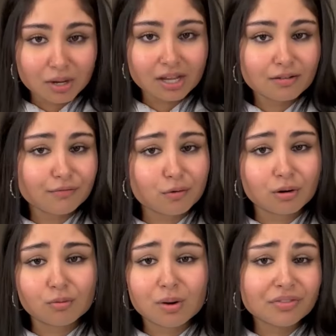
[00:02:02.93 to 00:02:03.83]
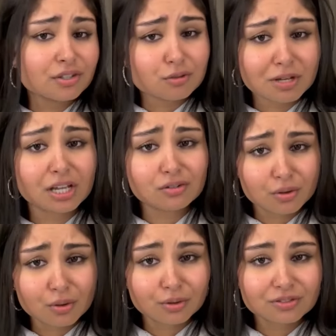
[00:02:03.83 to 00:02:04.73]
wait for what this weekend
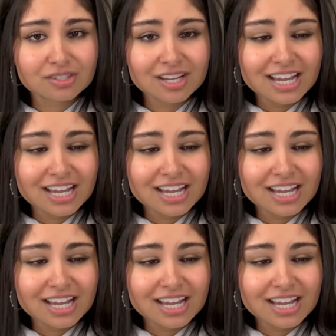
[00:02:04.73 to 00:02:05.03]
holds.